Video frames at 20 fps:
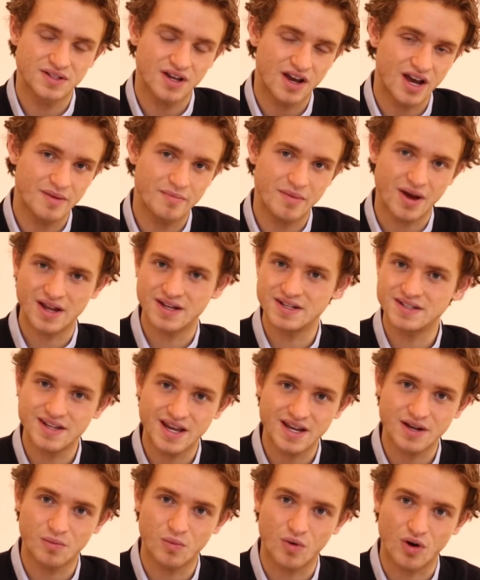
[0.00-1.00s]
time and
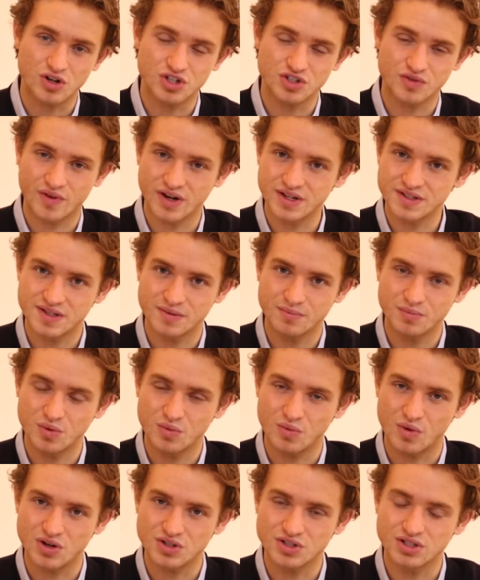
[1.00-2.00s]
date watch, very simple
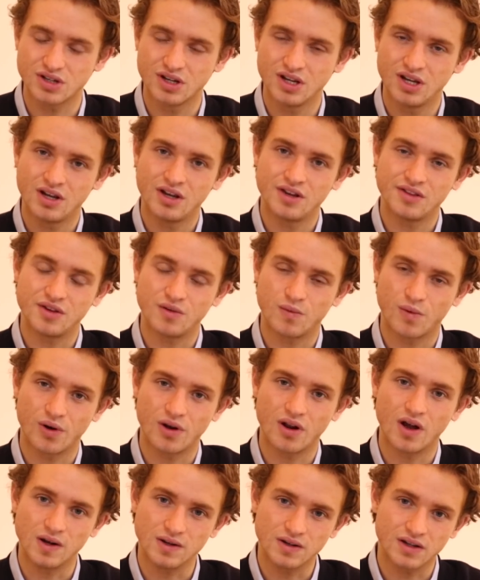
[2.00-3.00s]
watch, the
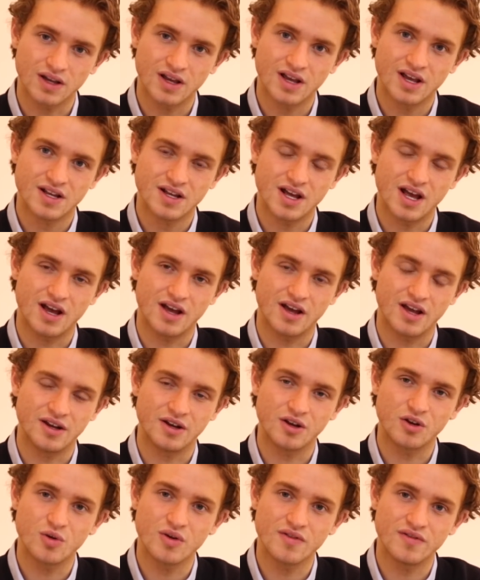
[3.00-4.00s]
Royal Oak, an
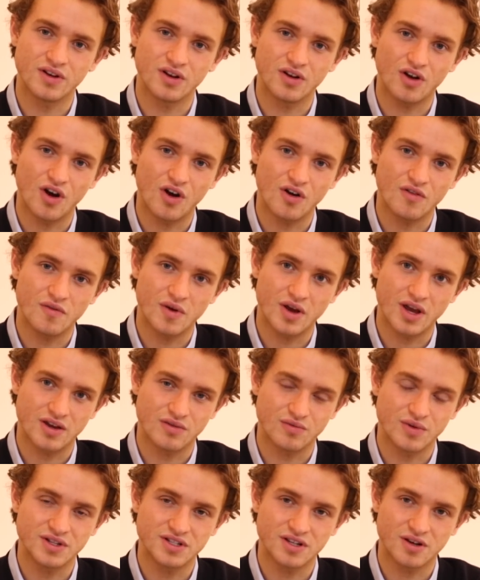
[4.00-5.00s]
equivalent of a
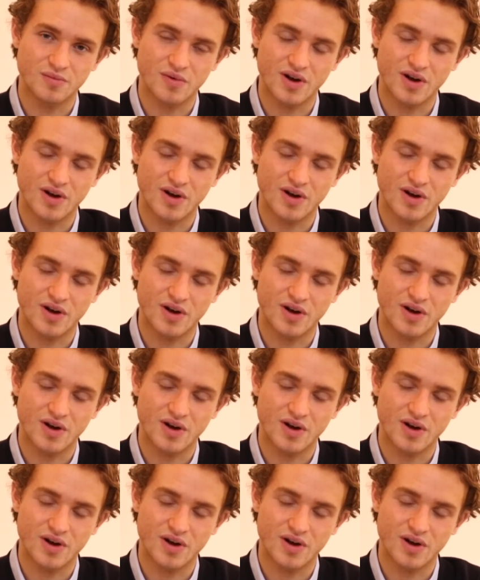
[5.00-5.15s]
retail